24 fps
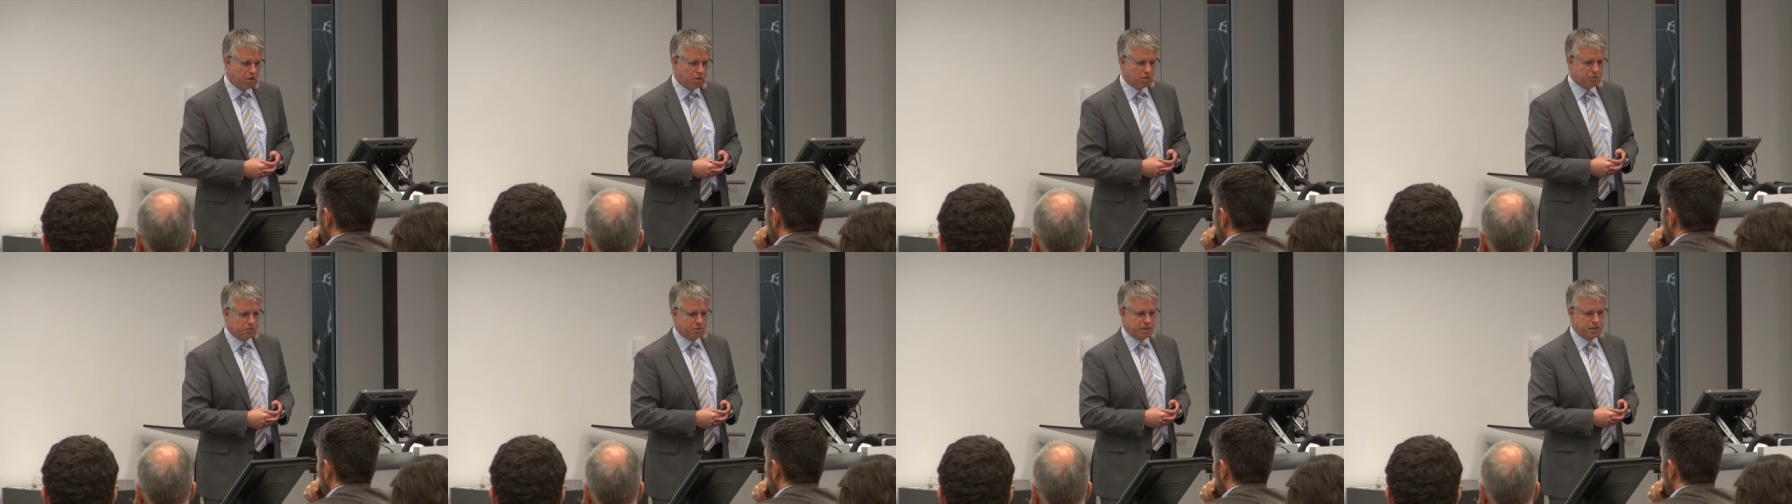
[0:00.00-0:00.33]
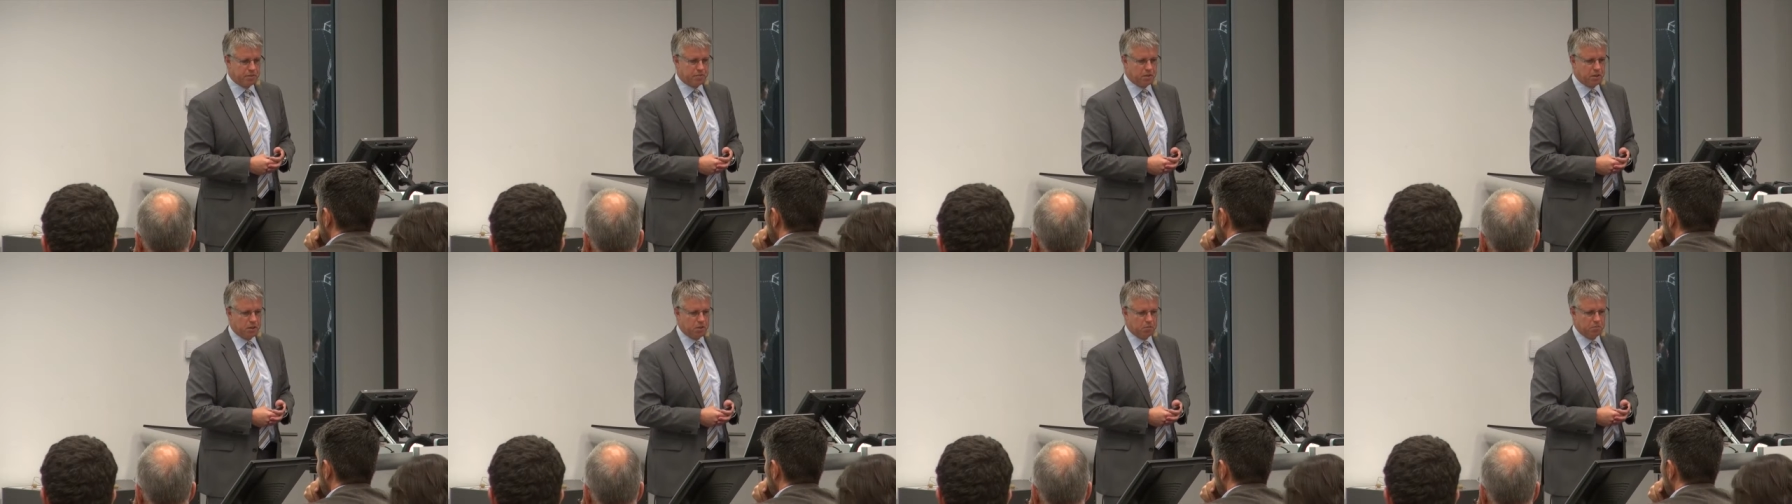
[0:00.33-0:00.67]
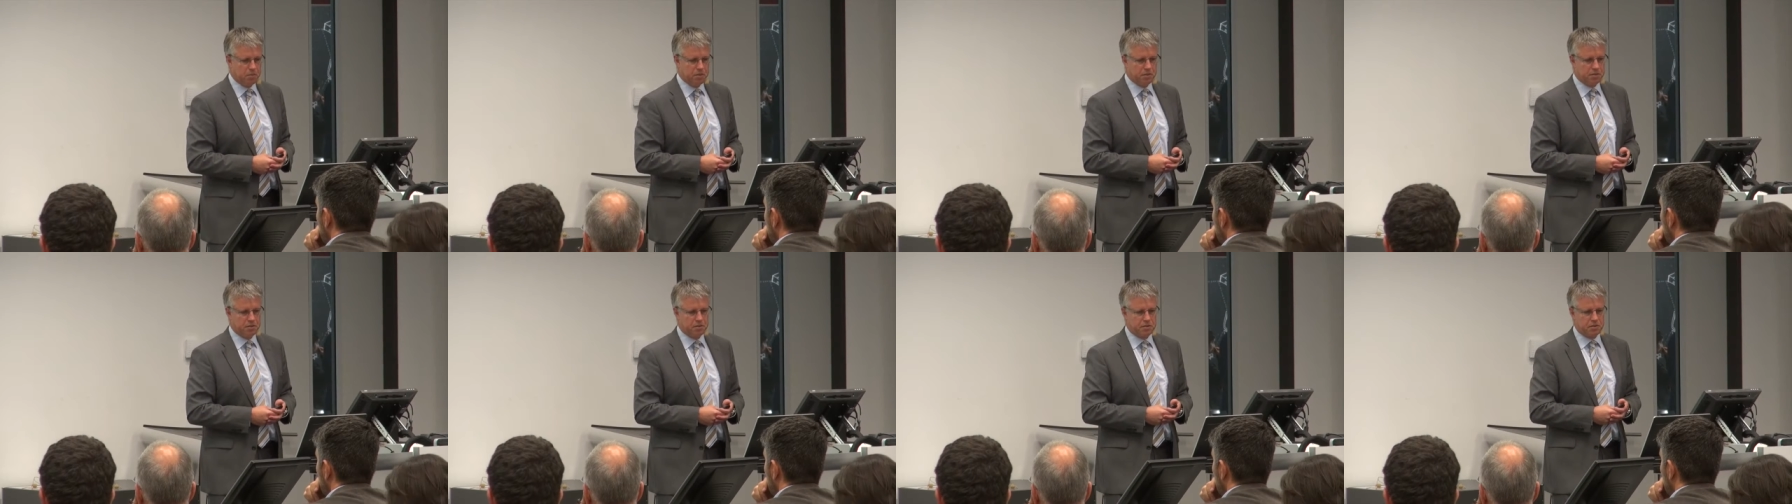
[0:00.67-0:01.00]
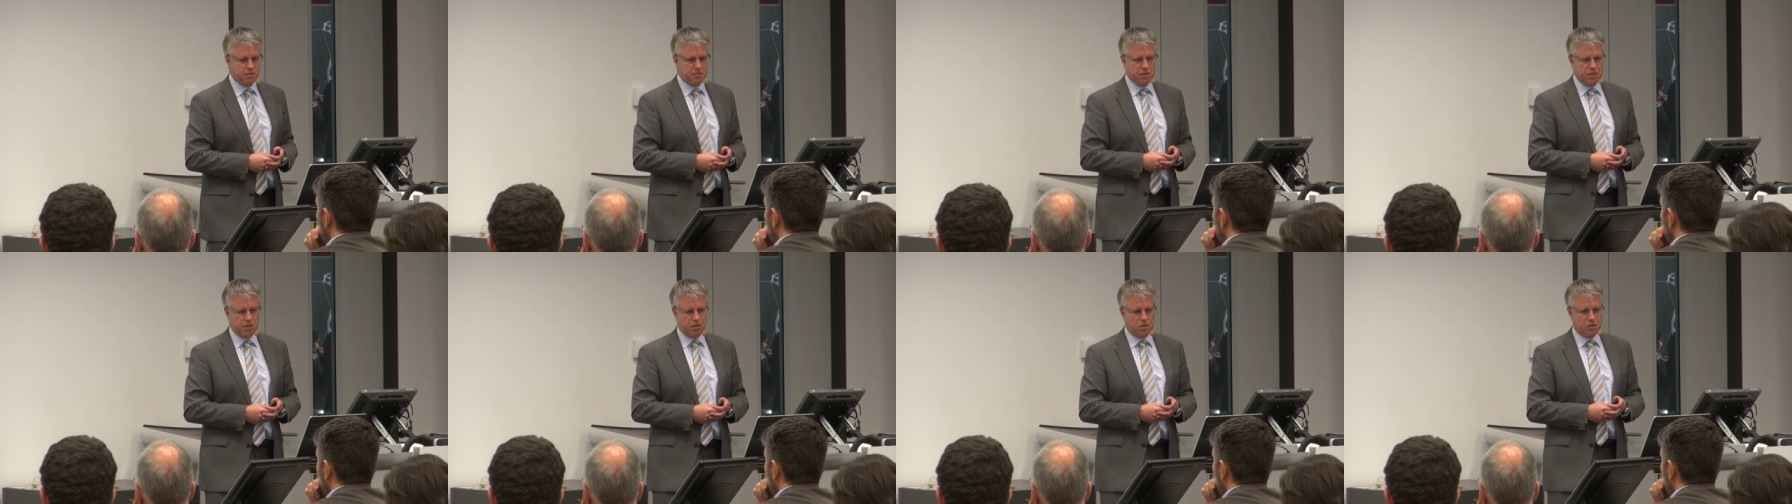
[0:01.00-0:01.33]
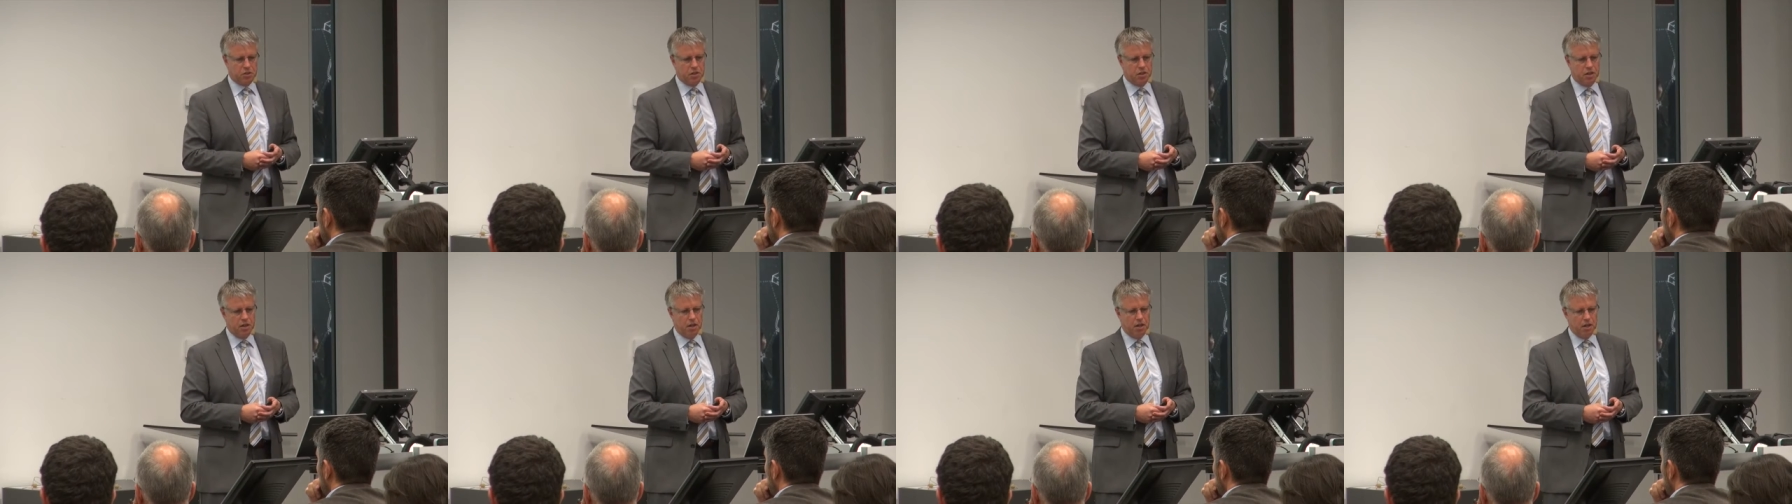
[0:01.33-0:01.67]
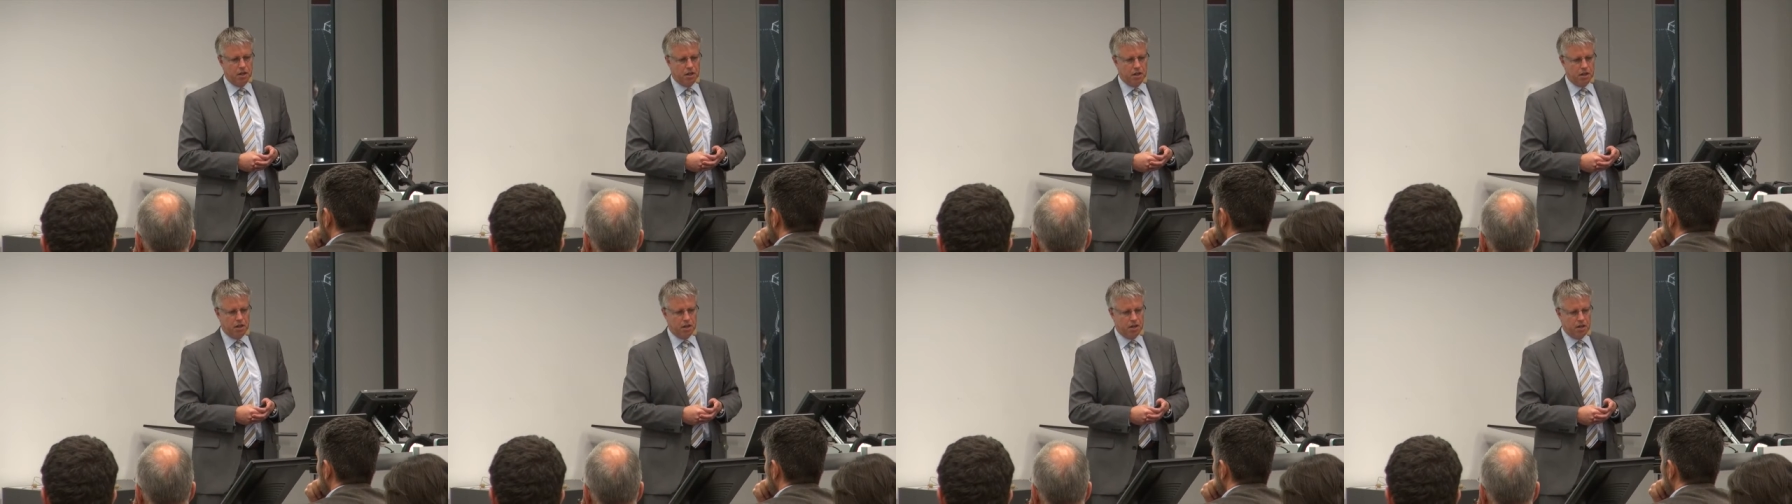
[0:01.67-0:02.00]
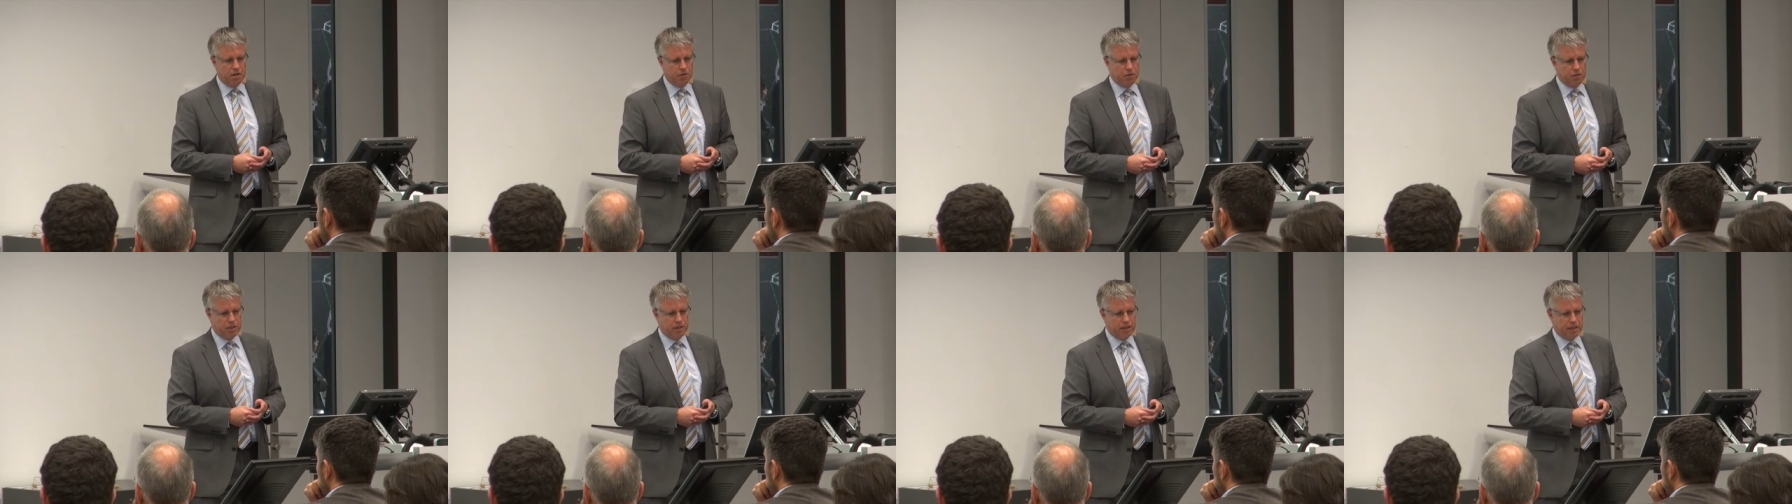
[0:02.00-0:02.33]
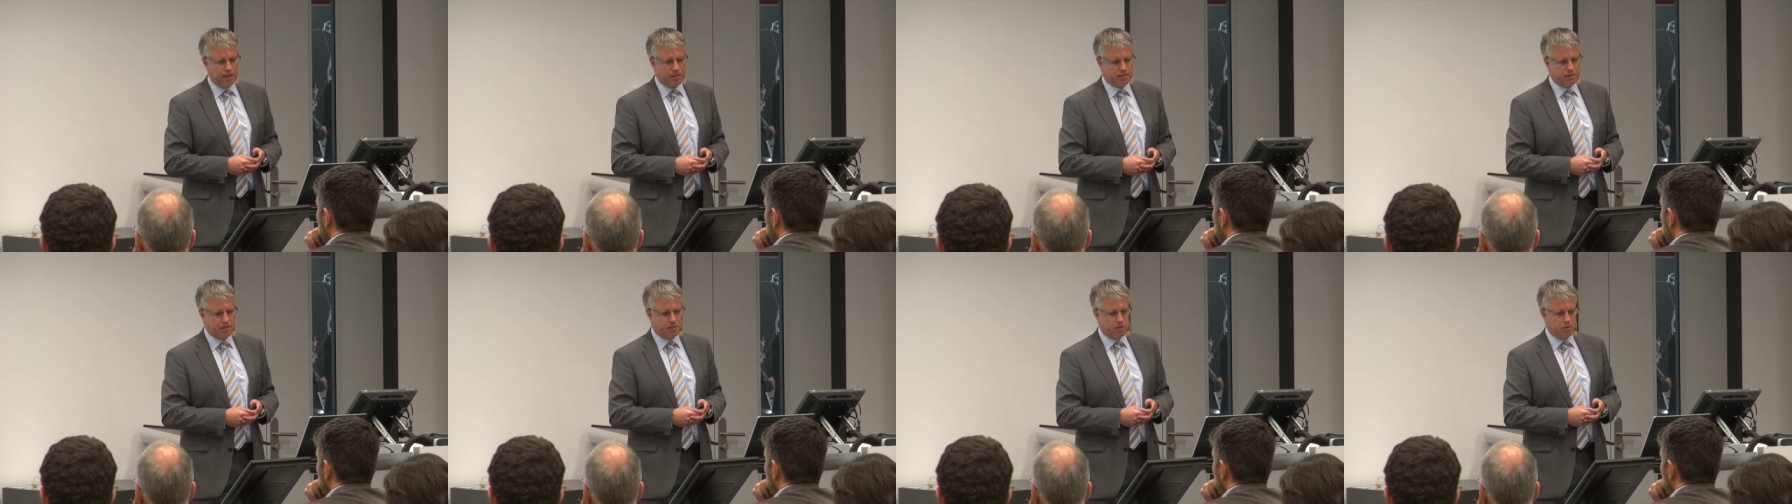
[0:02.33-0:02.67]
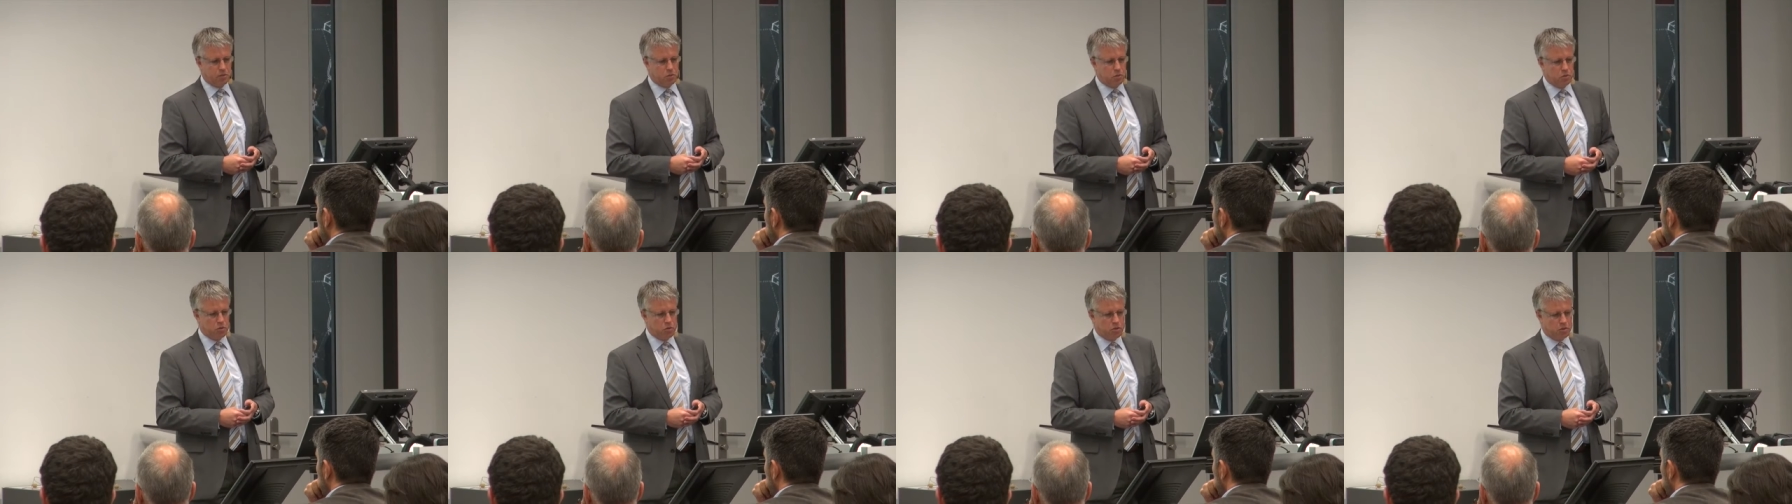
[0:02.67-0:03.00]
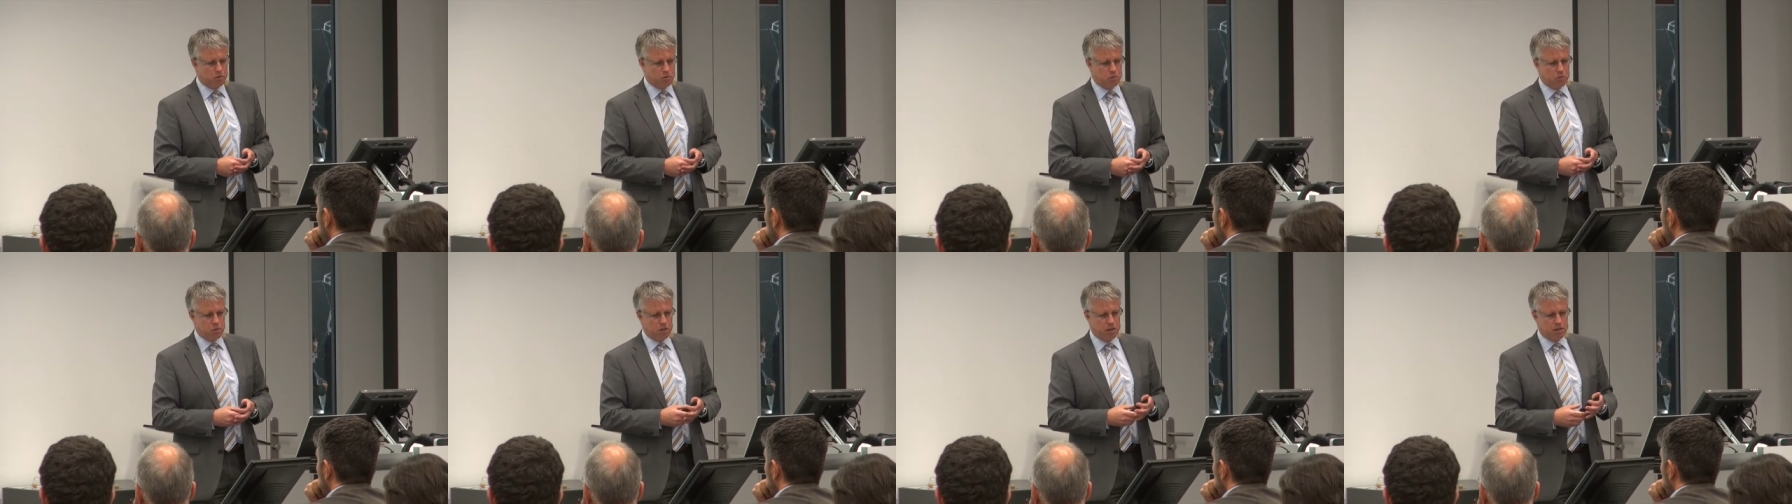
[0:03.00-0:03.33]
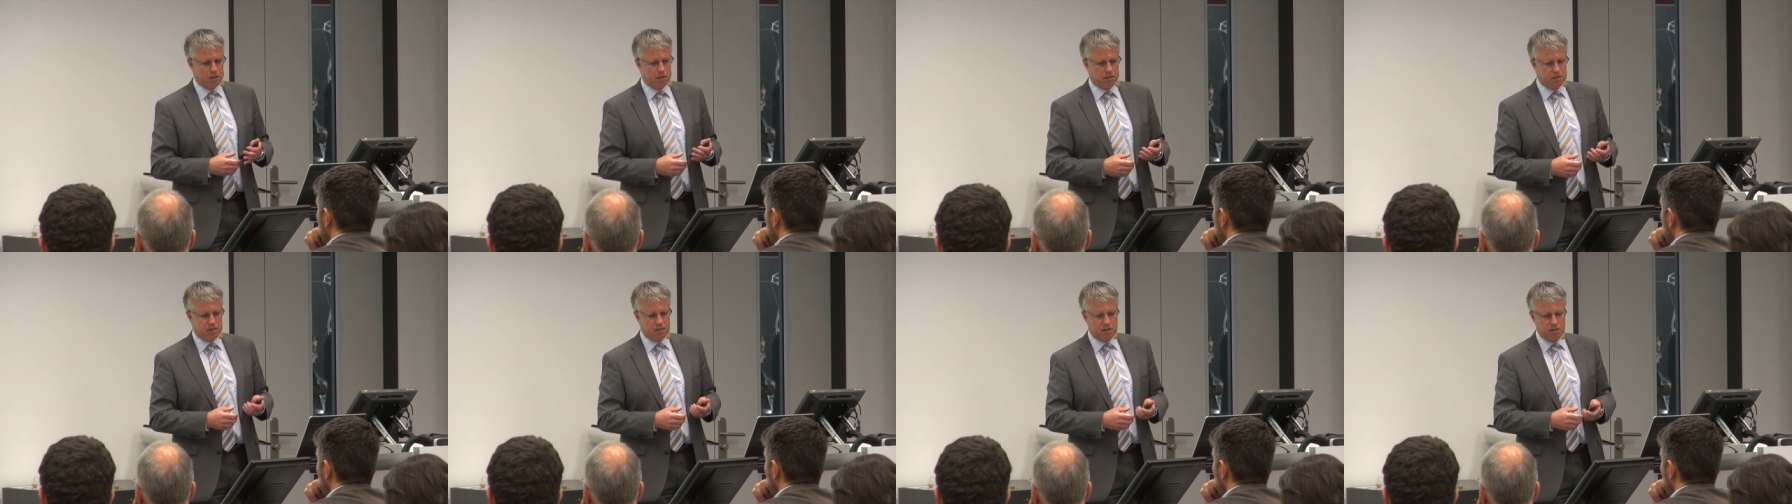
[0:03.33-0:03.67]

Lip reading: of developments which led to